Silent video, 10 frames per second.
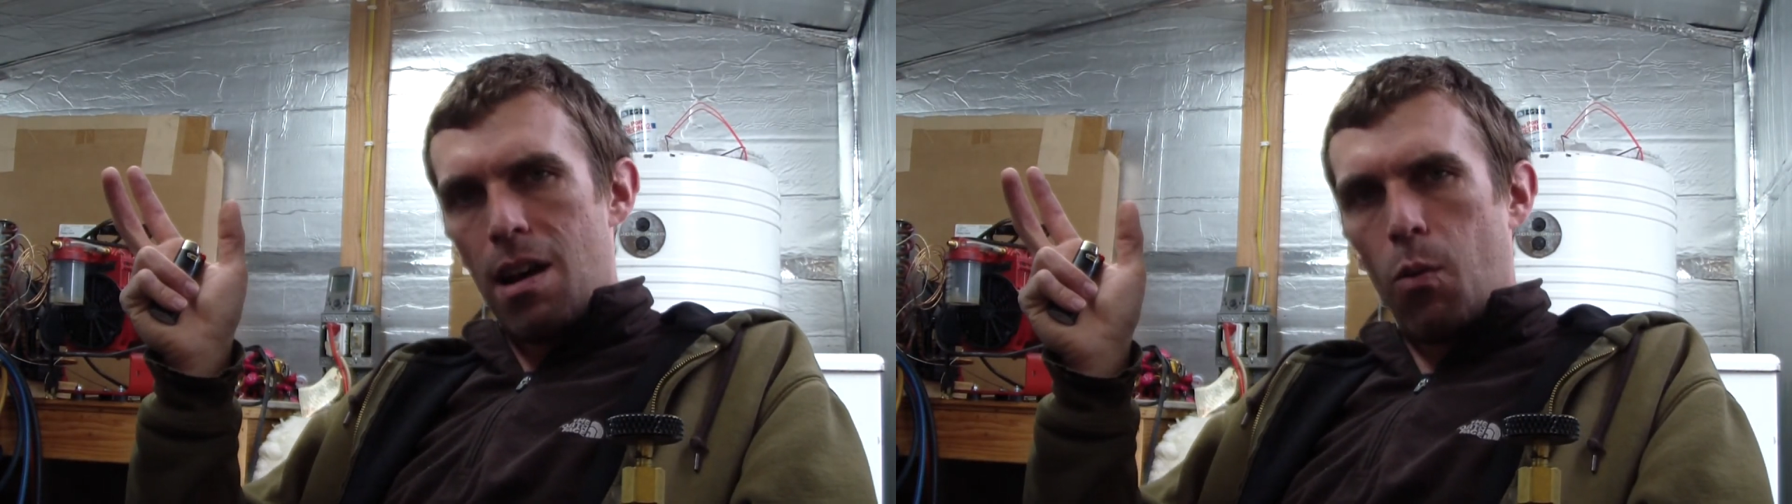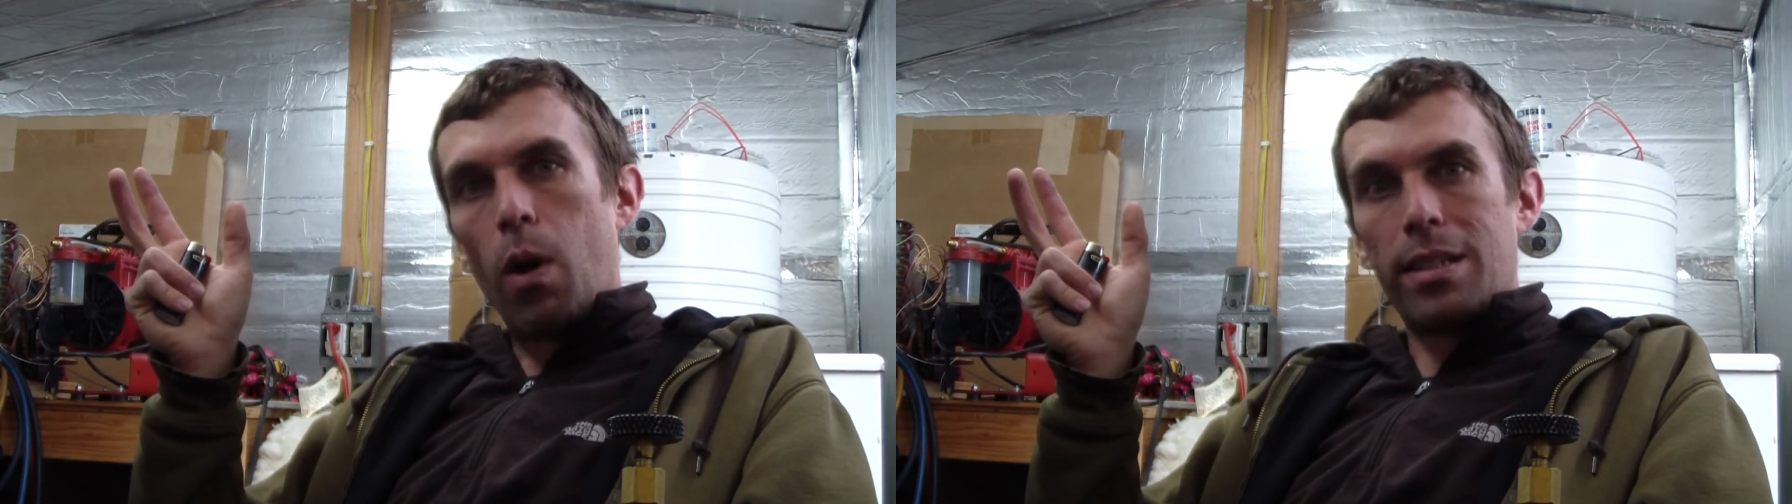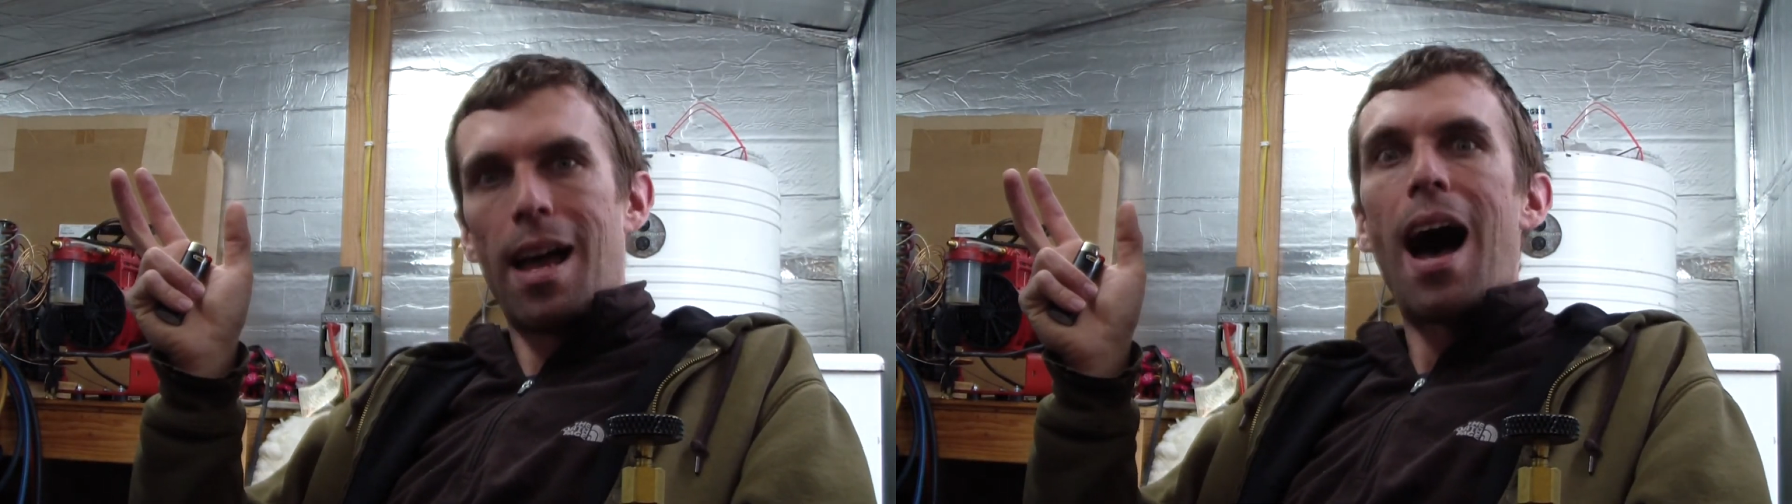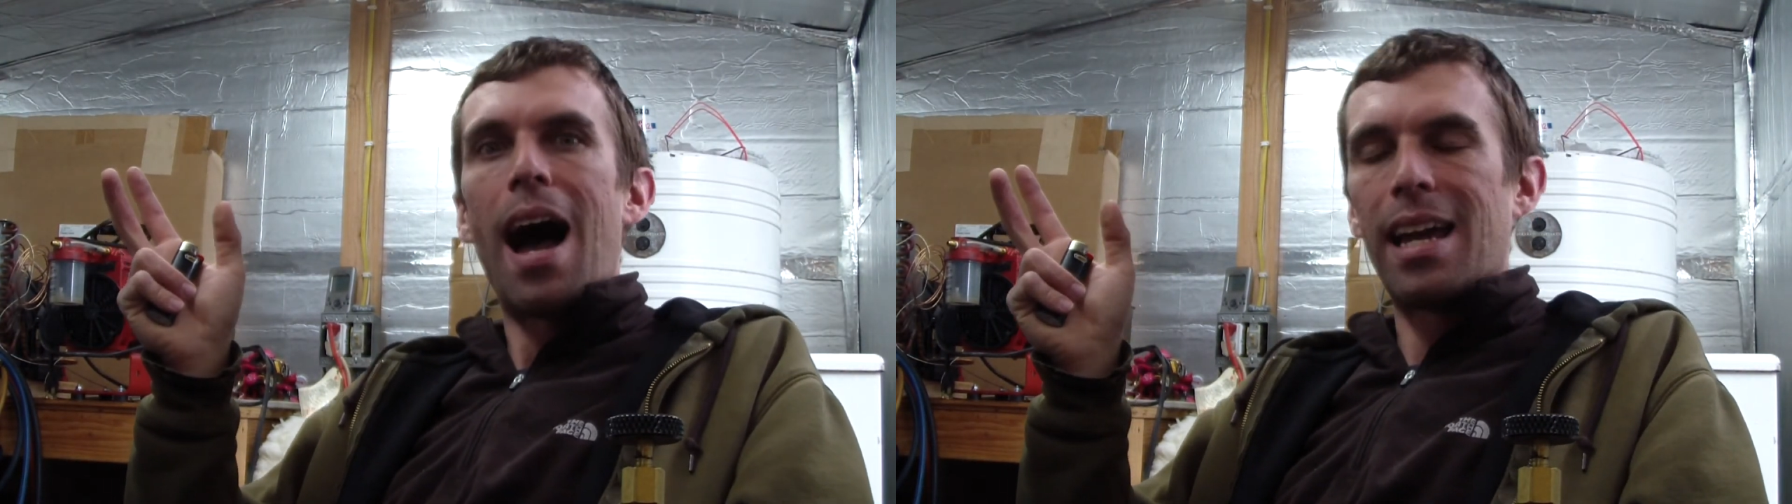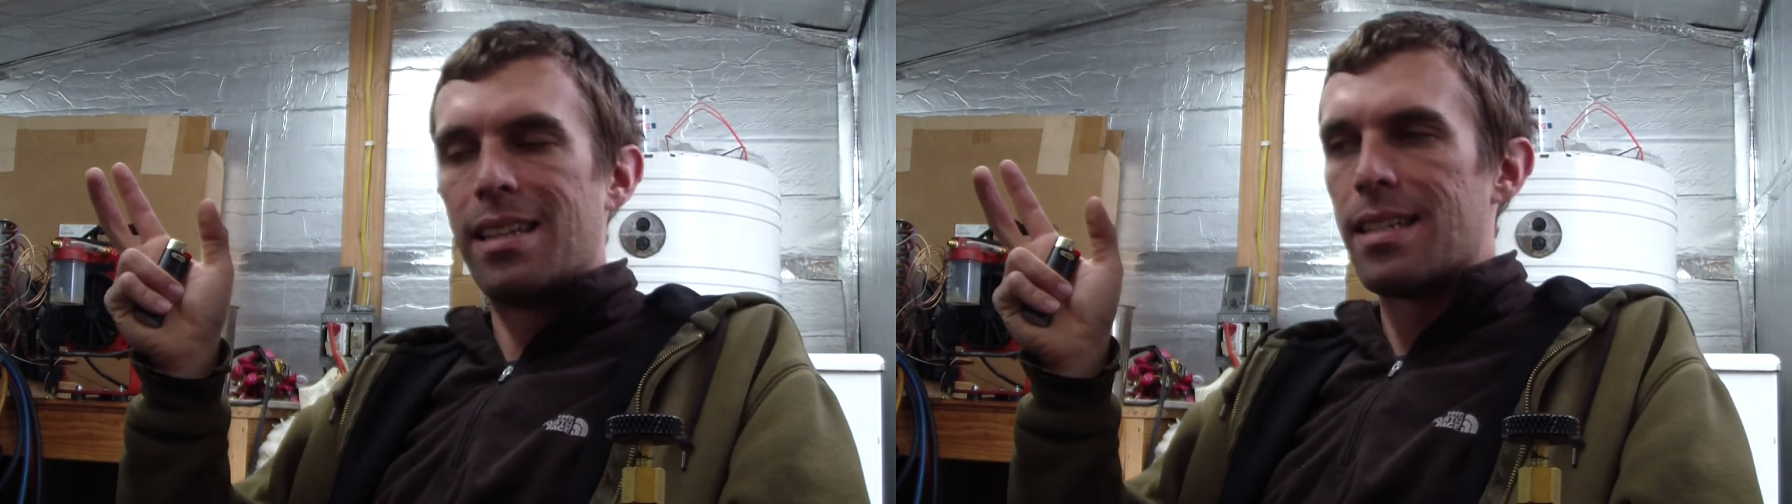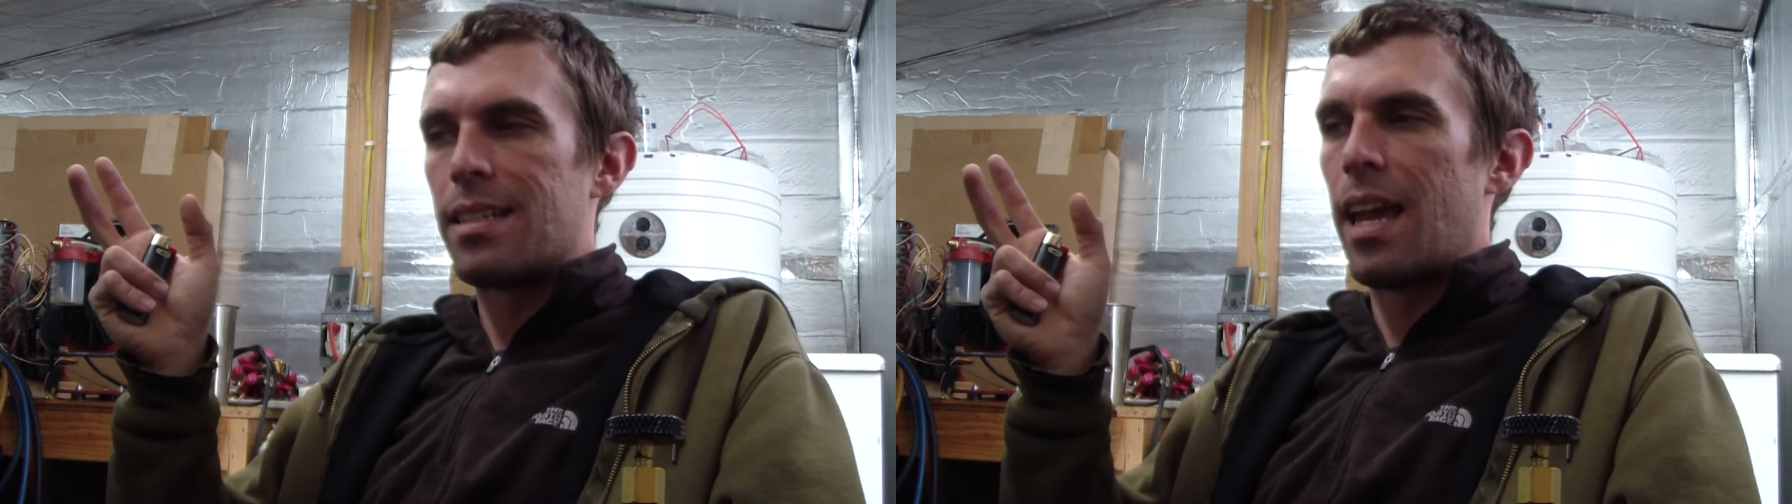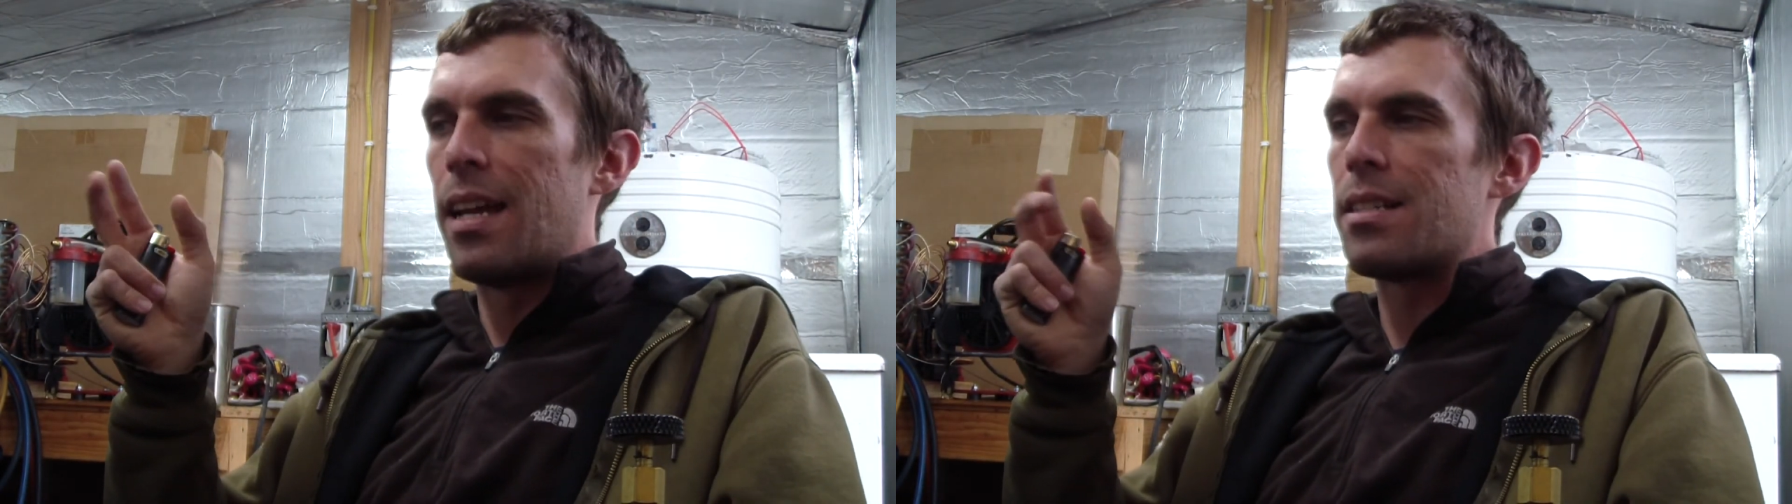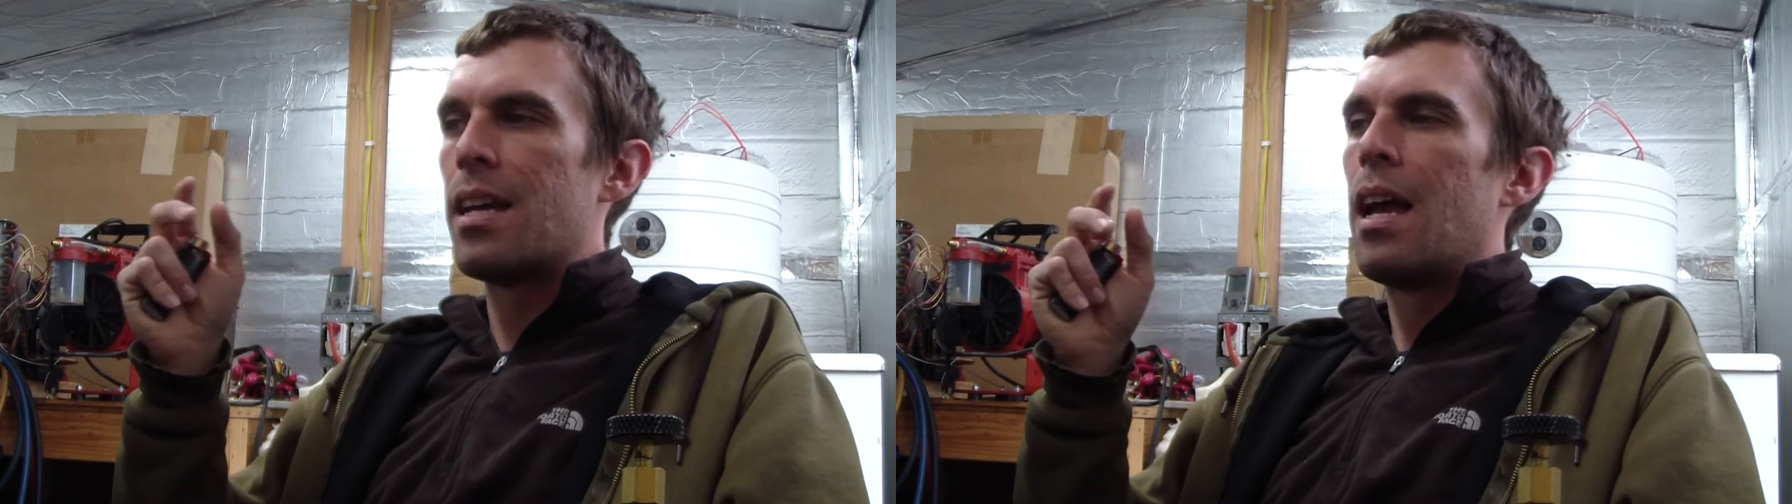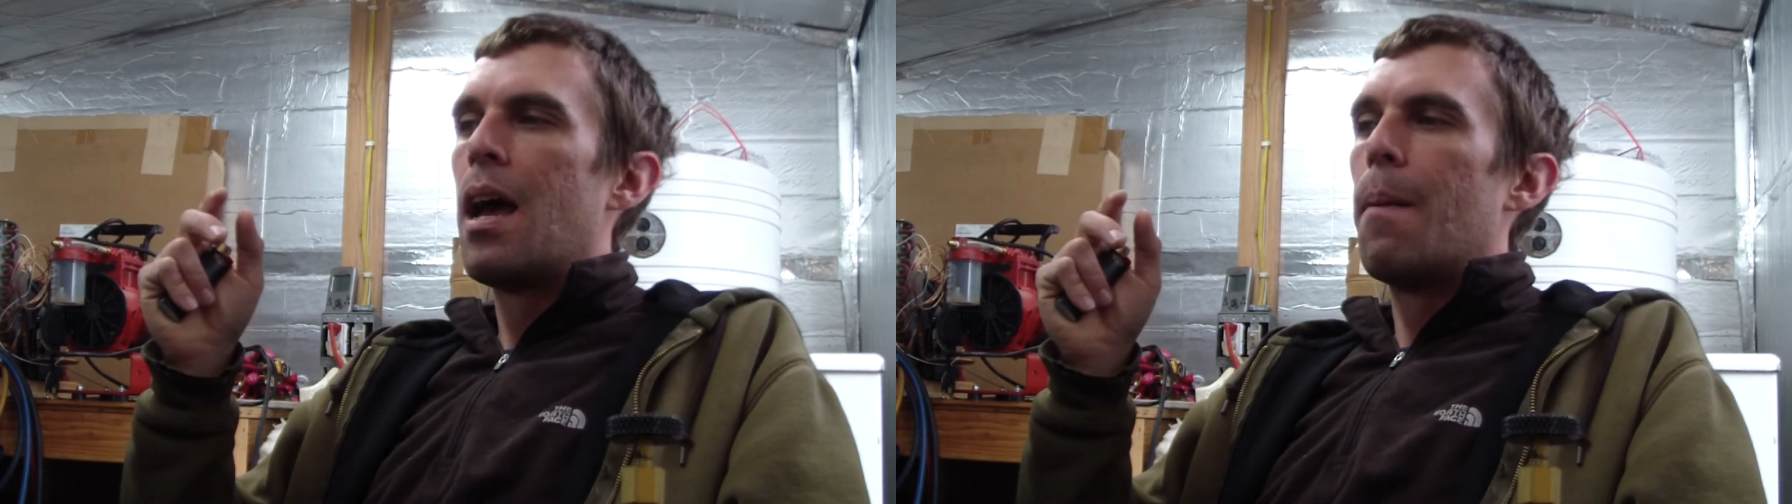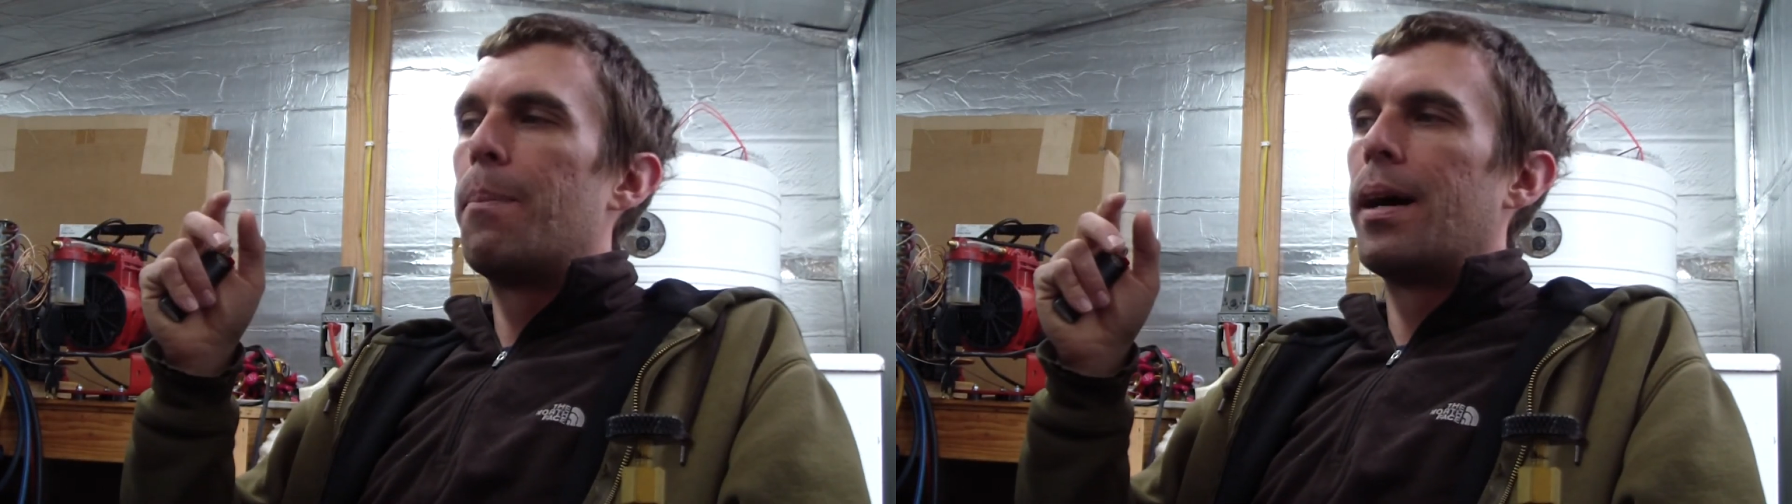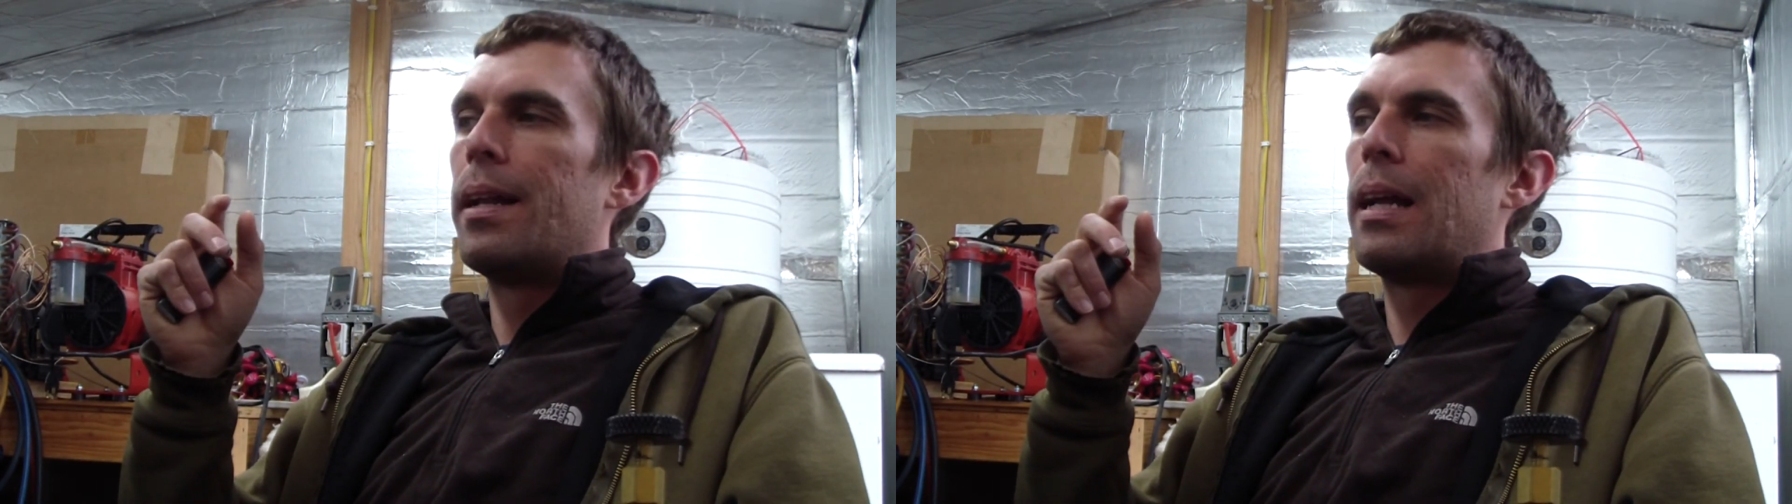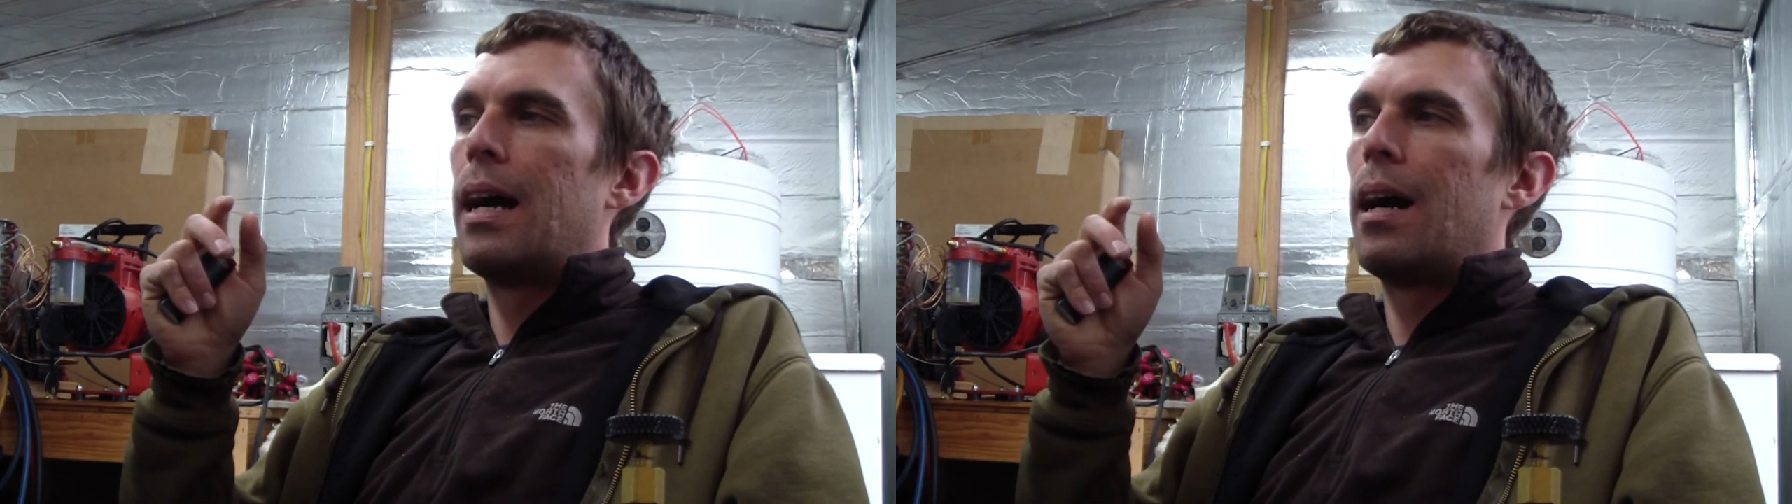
what's high in this case, but